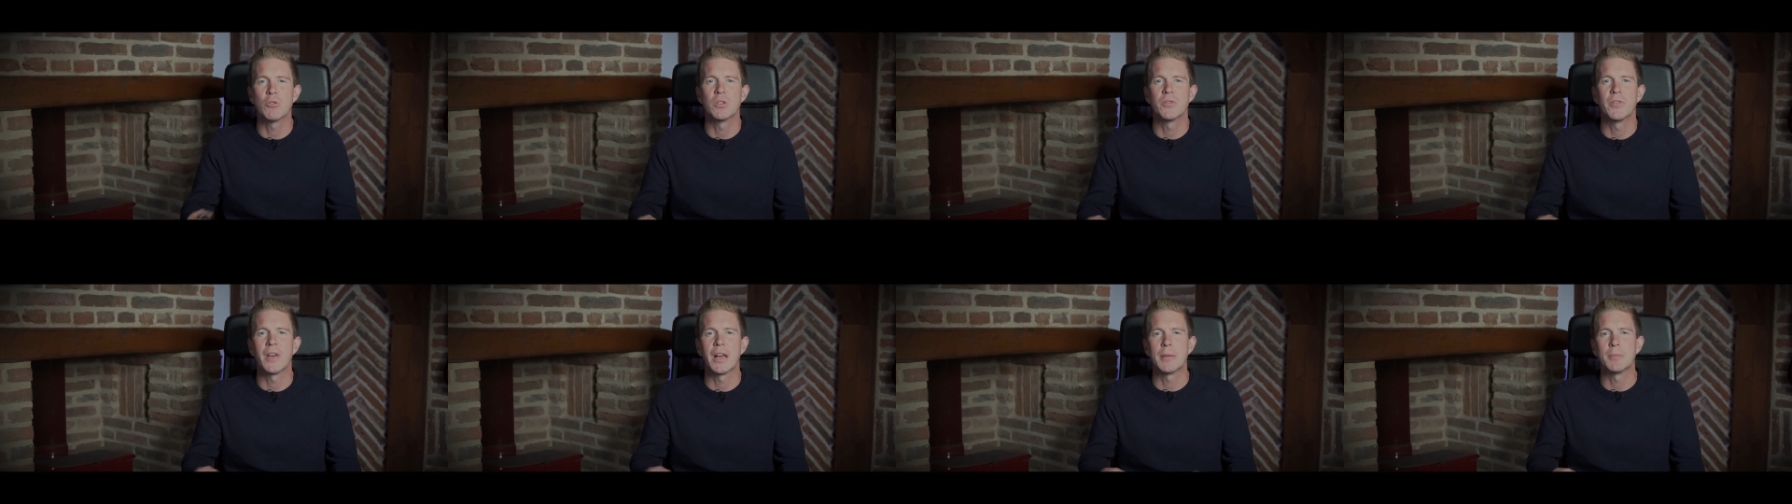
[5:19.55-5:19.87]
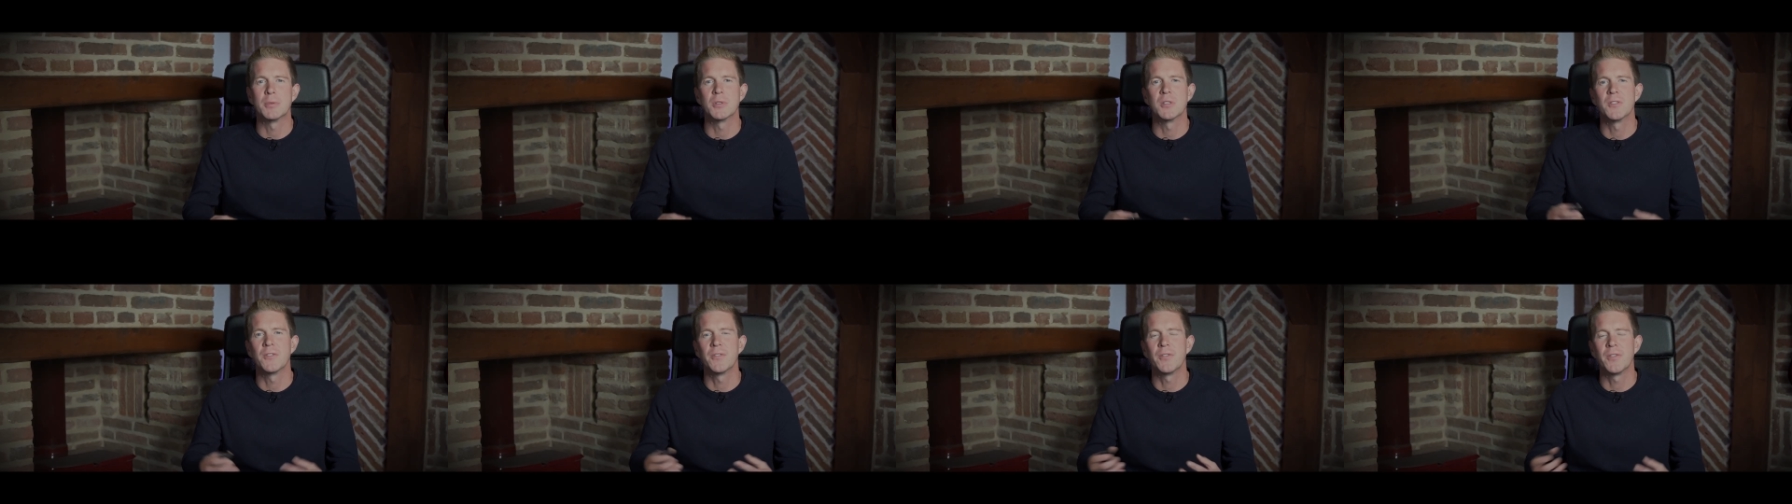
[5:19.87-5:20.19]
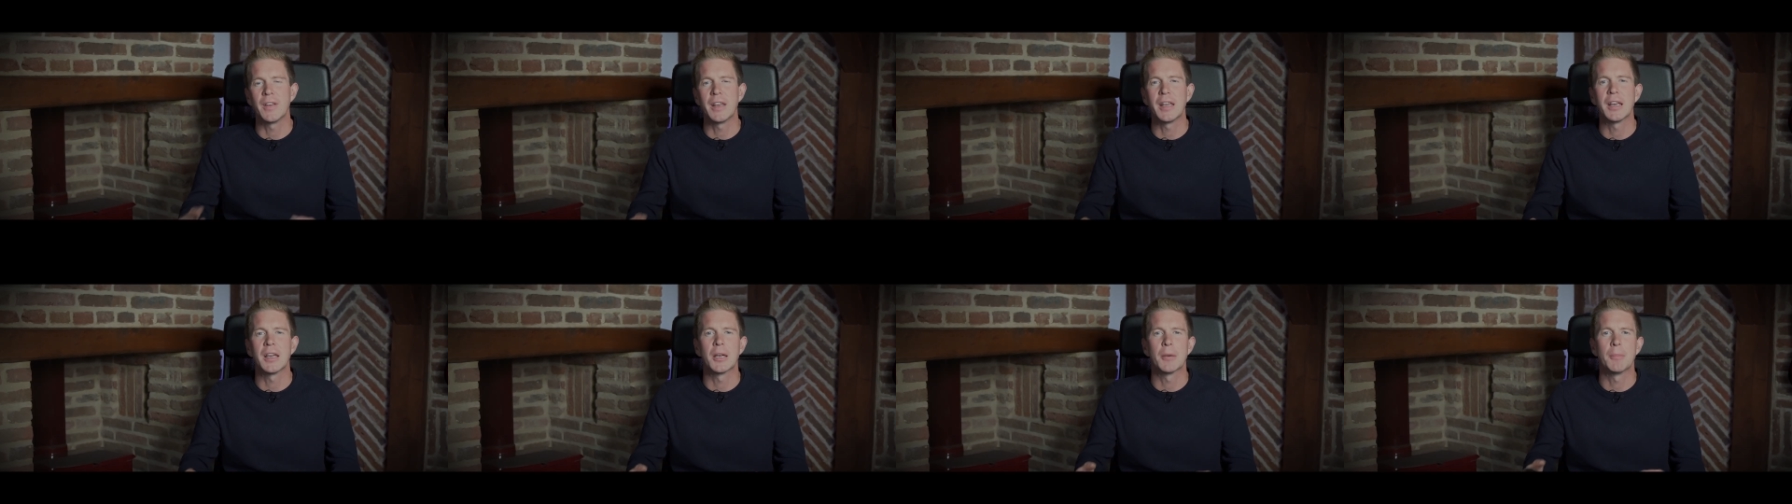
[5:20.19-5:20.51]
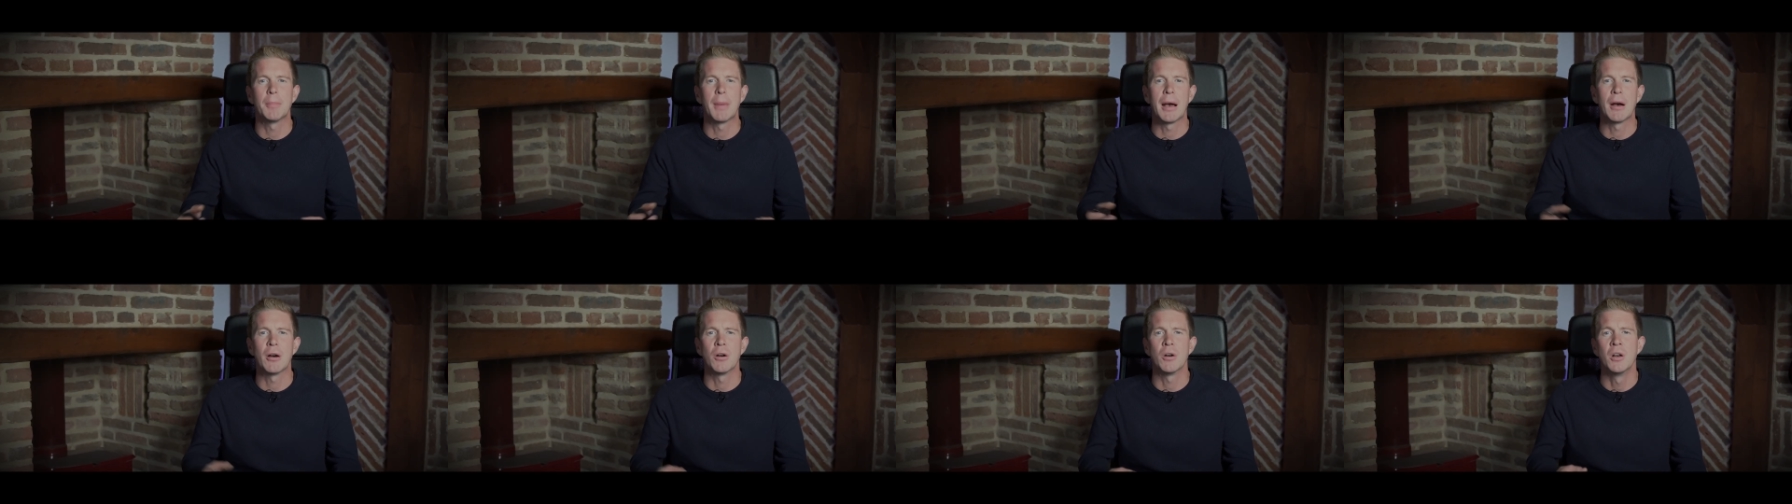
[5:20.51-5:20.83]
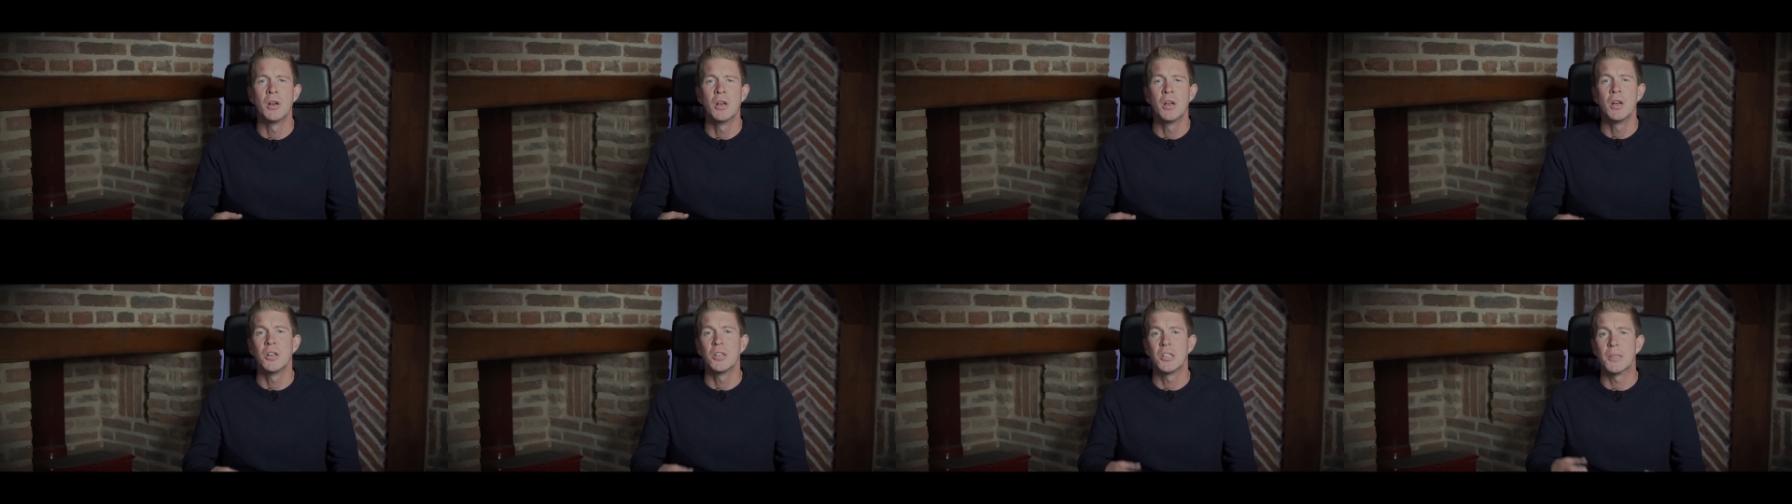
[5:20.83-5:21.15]
developers think about
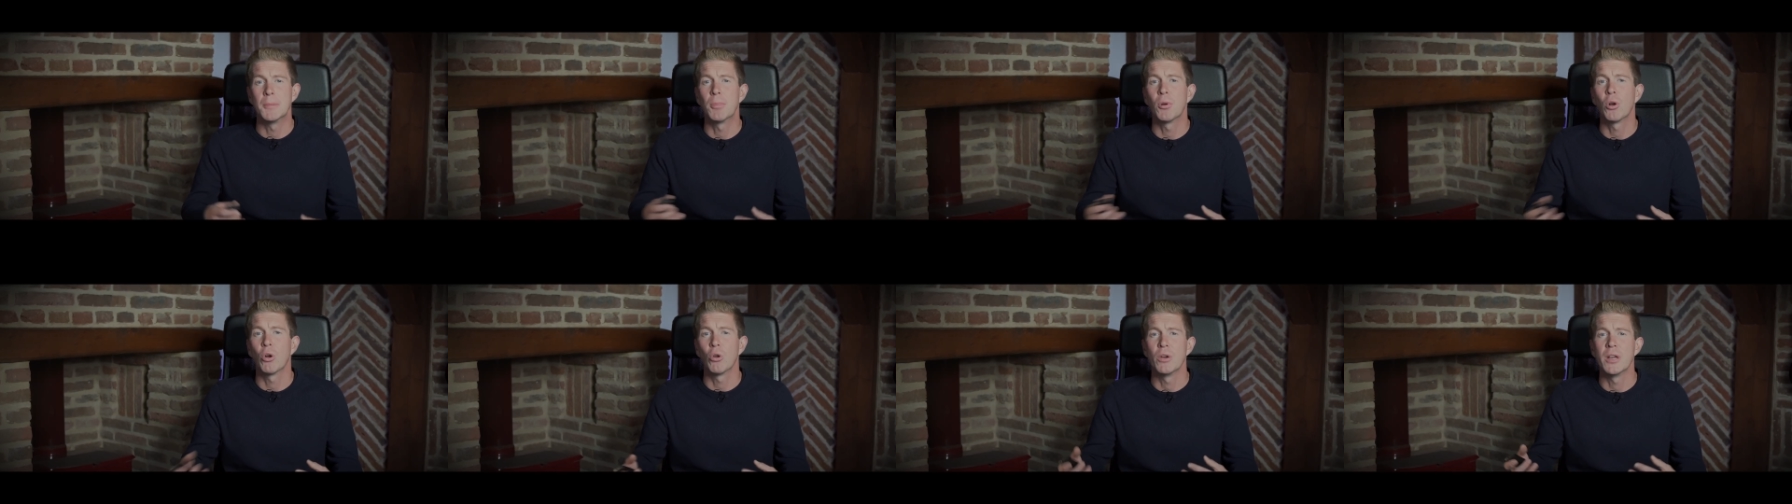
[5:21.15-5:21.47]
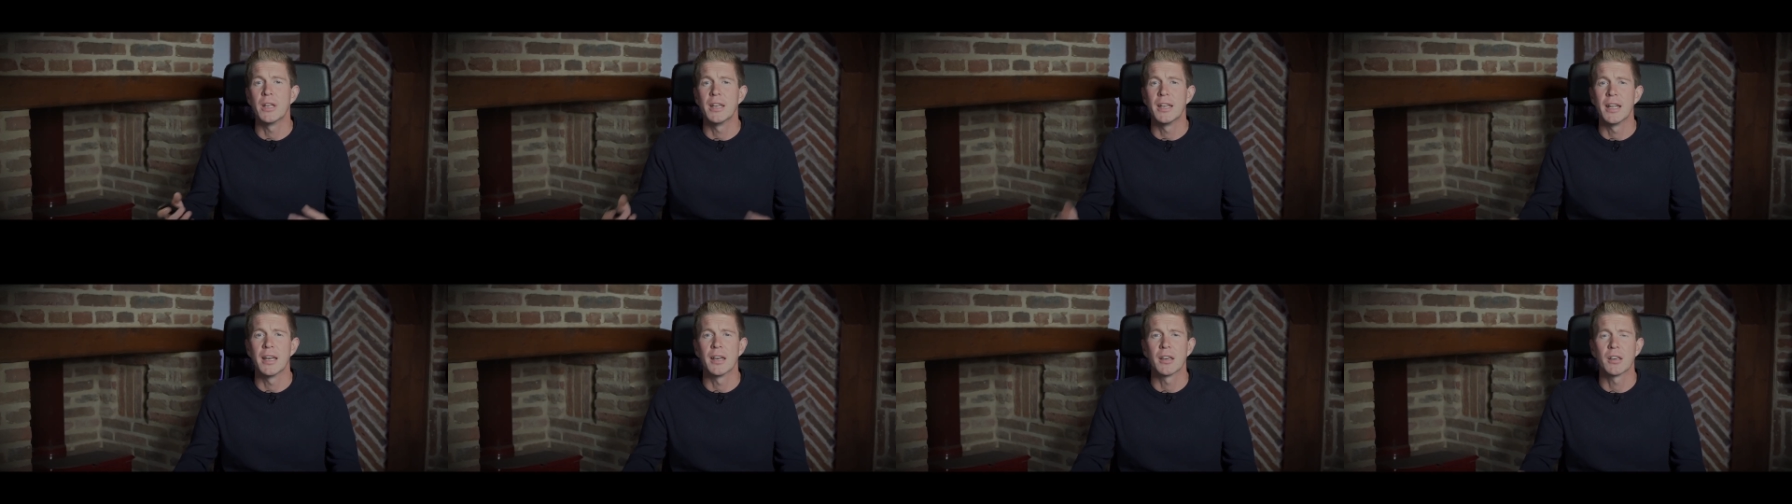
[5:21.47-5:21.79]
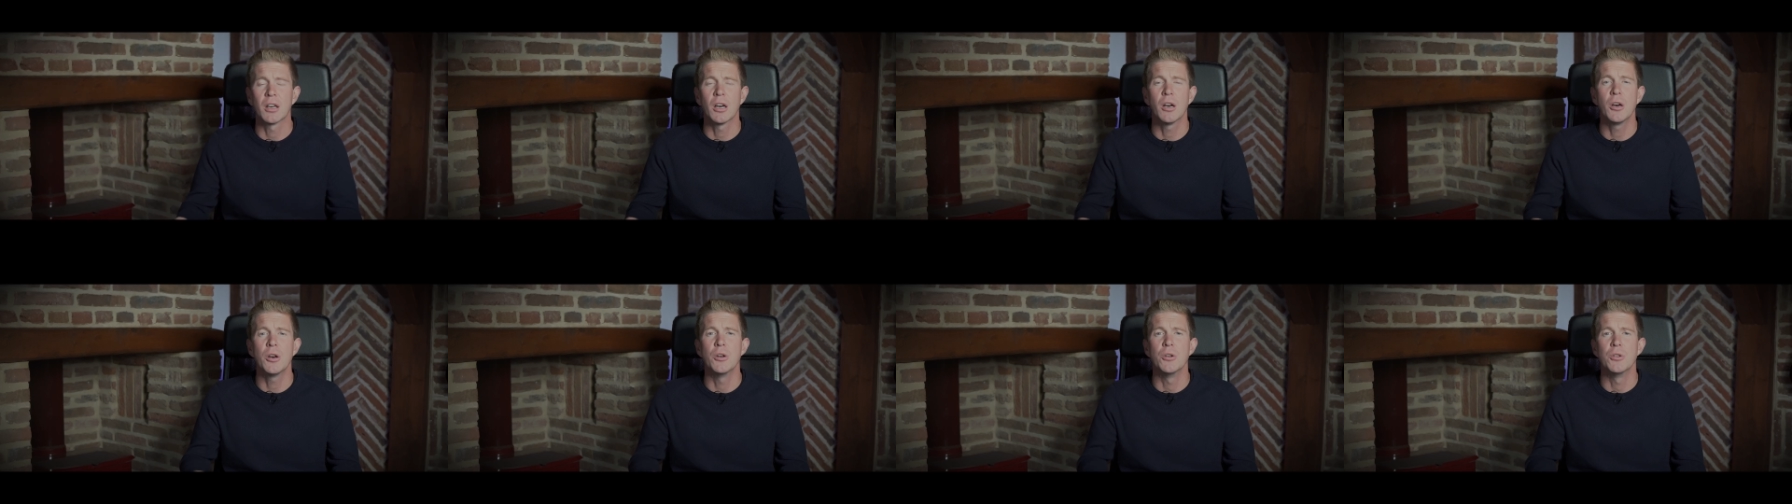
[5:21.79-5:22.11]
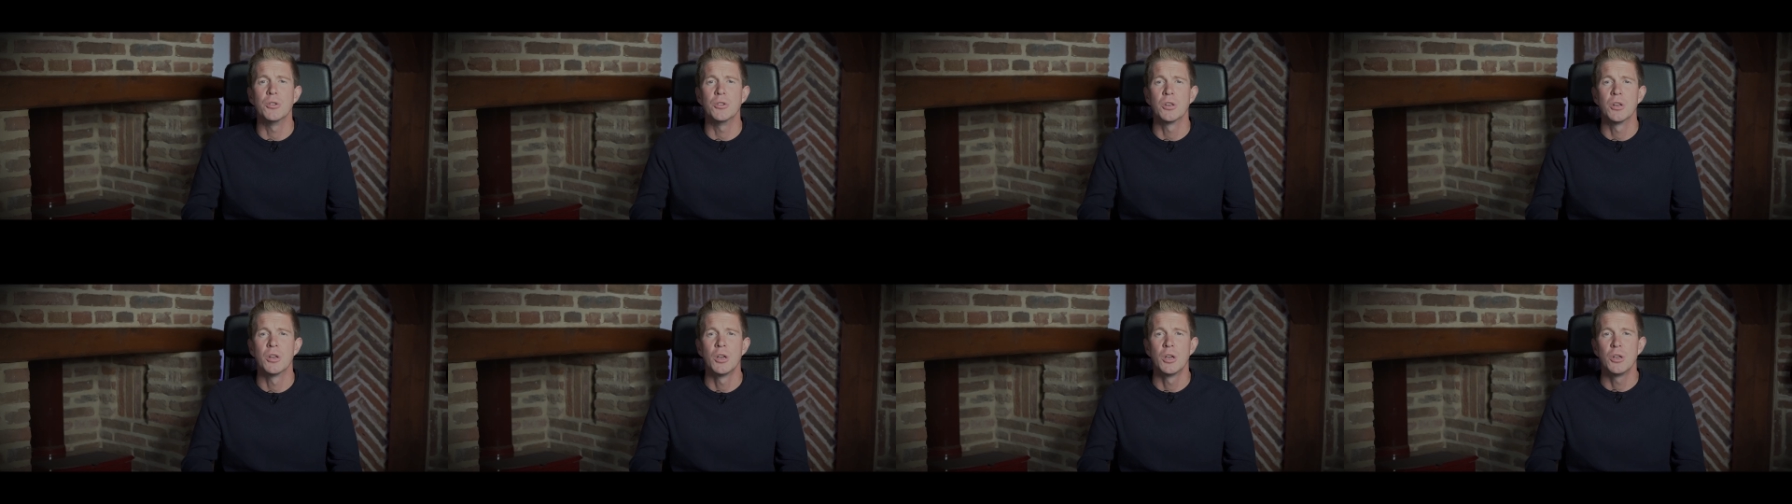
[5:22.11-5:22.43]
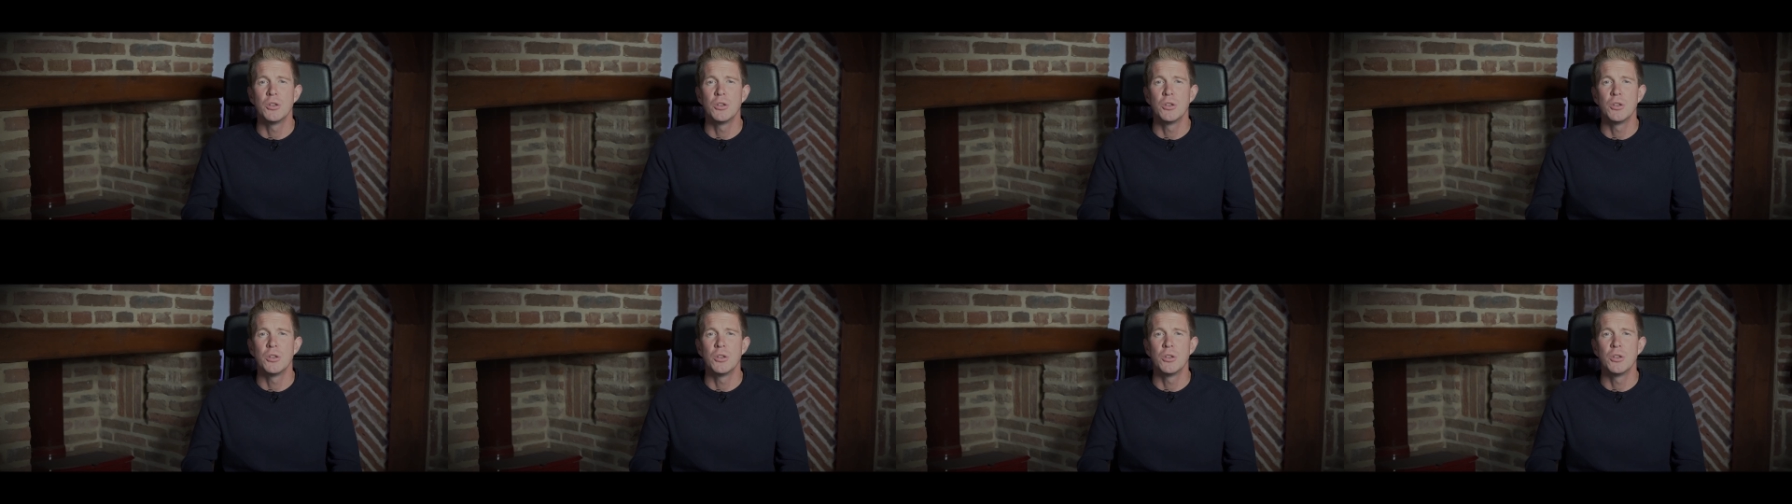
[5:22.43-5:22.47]
deploying their code.